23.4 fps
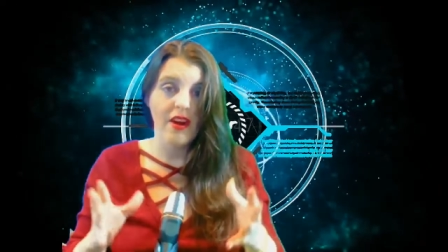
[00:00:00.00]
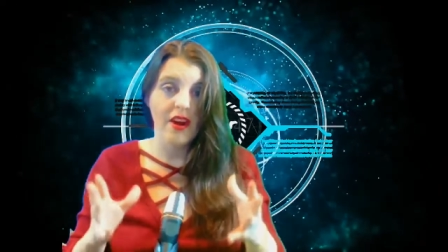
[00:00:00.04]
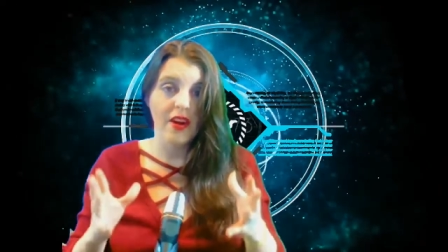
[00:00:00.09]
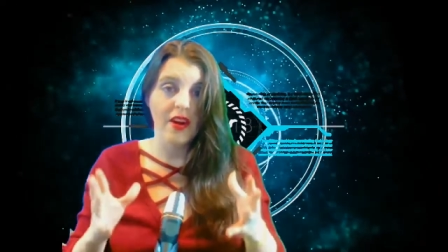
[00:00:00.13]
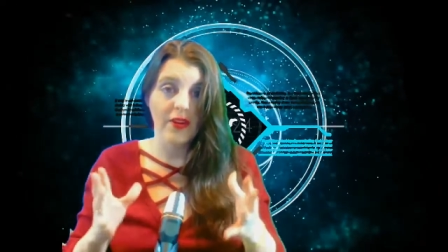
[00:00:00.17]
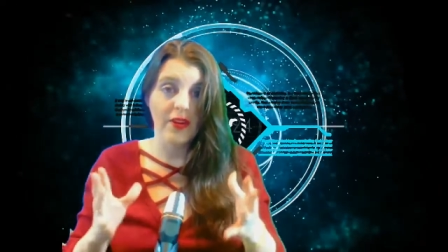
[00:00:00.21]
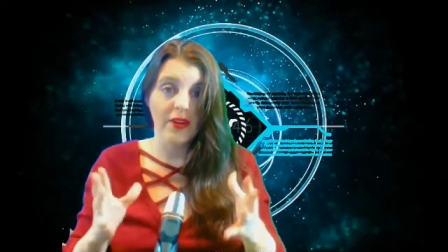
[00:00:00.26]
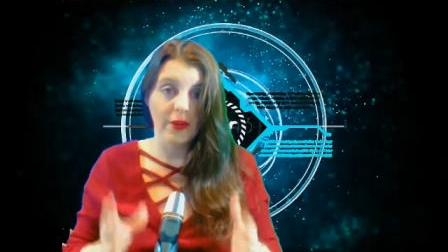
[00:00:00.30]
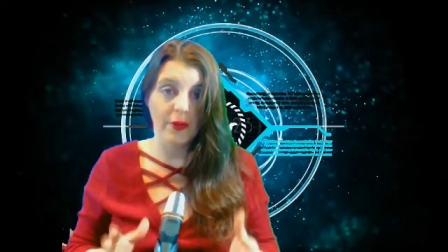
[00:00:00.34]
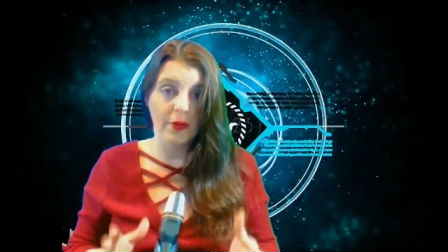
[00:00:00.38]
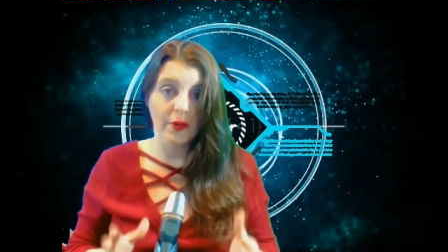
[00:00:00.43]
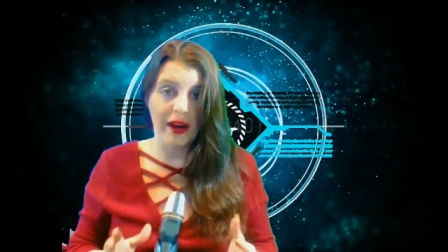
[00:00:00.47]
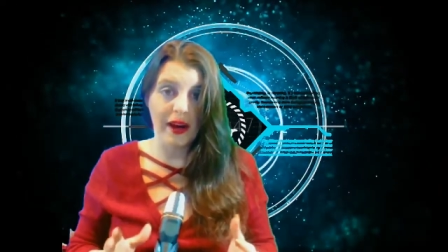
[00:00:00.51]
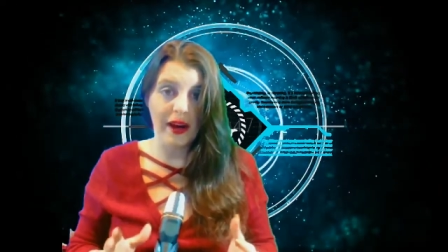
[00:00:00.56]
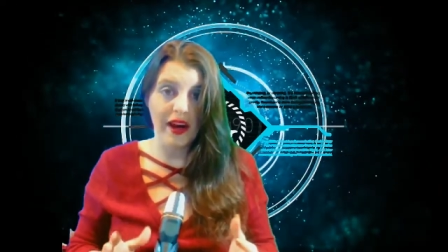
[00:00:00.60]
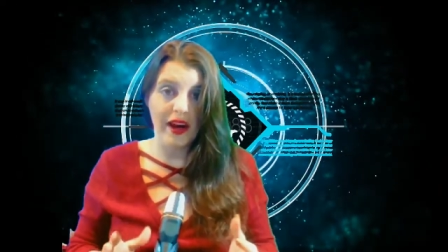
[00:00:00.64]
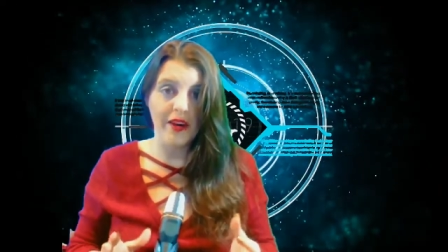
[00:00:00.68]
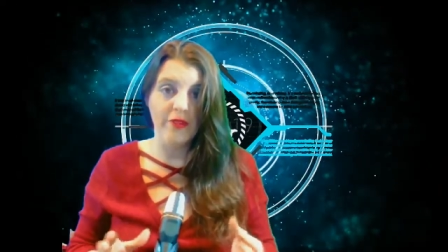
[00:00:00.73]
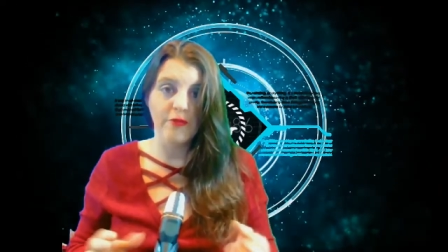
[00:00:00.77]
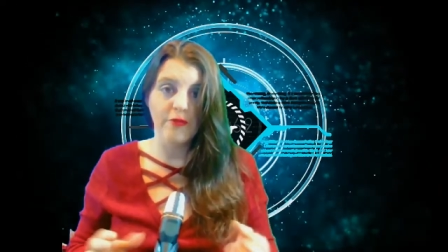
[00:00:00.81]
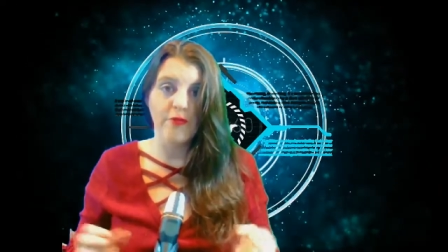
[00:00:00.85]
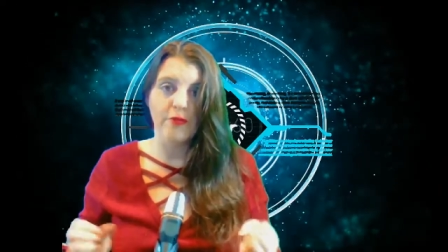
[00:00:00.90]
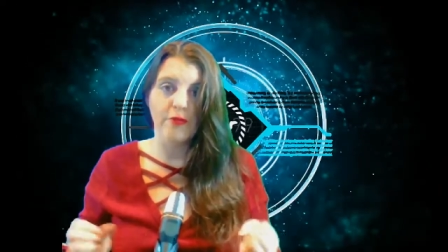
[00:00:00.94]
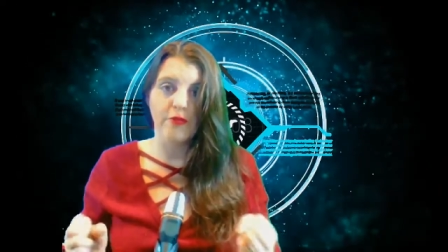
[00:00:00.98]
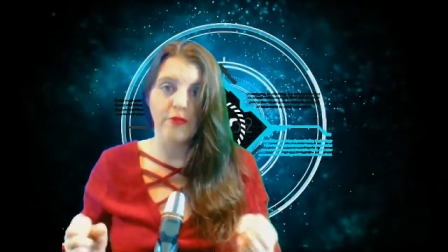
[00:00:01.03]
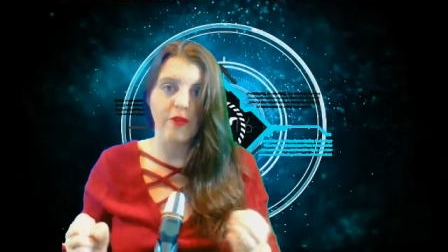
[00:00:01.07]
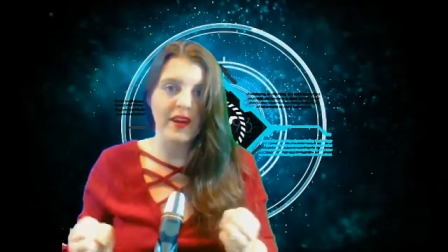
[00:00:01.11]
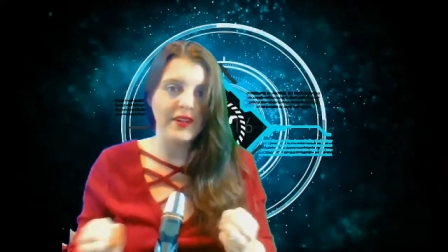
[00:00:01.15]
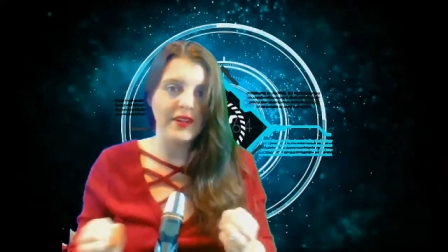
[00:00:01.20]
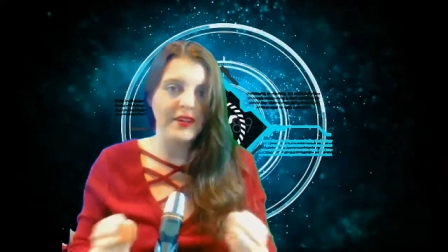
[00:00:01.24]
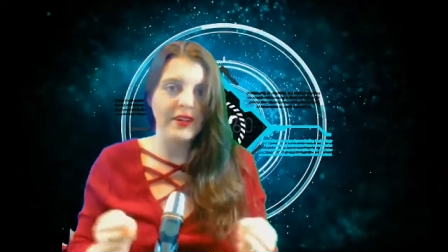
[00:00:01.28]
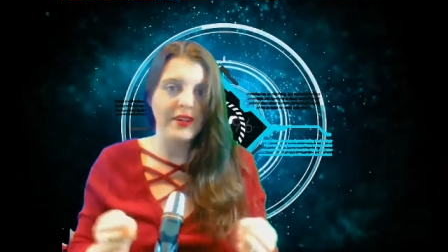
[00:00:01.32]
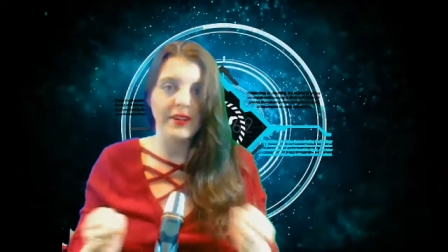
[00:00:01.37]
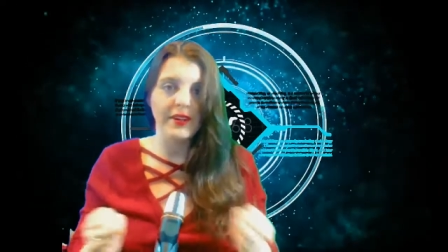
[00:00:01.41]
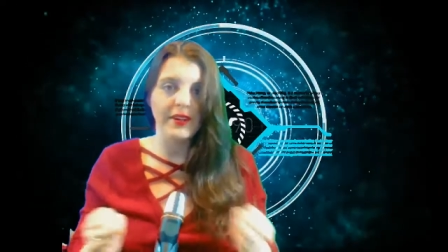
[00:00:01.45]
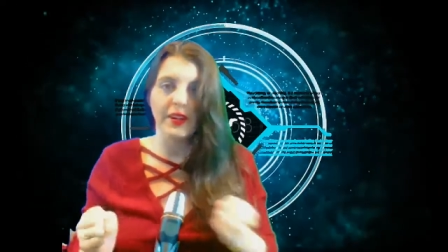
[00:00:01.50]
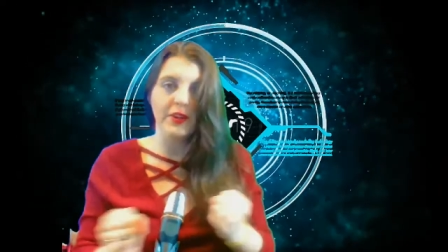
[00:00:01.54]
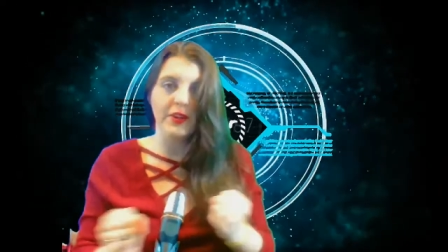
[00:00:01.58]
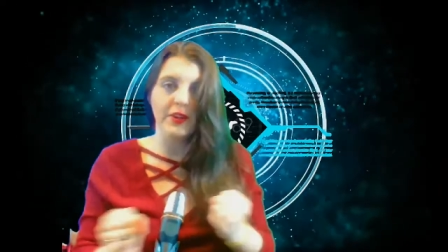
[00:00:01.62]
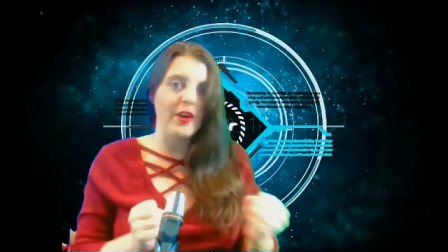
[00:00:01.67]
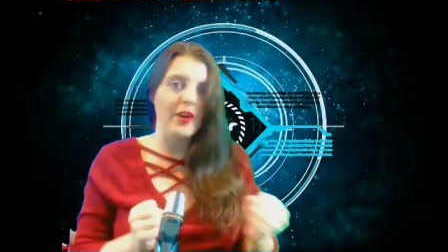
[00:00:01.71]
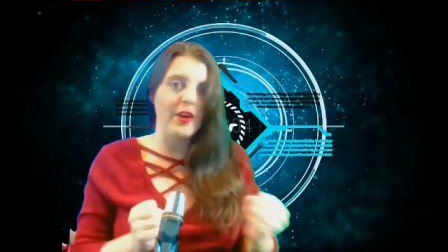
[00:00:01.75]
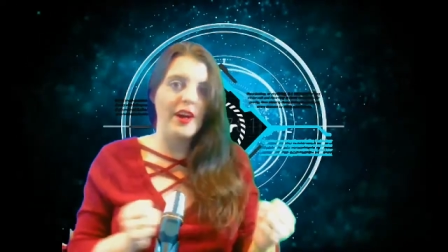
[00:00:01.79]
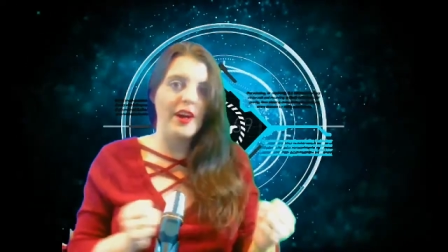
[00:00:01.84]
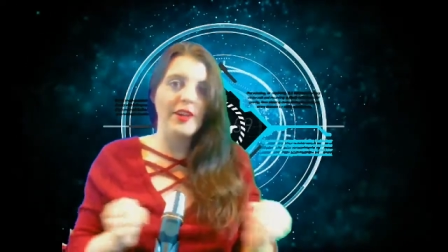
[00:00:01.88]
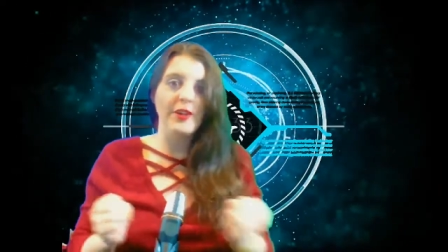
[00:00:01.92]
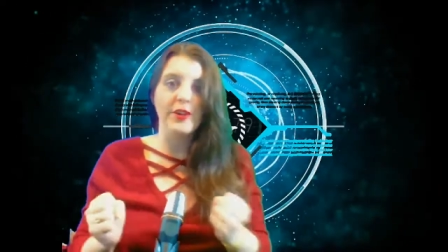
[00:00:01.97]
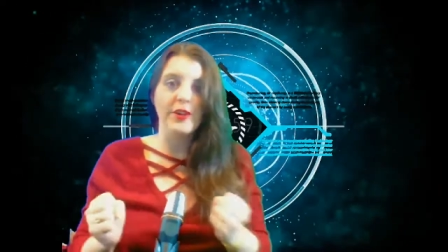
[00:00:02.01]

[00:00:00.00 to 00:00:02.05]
on the ground frantically trying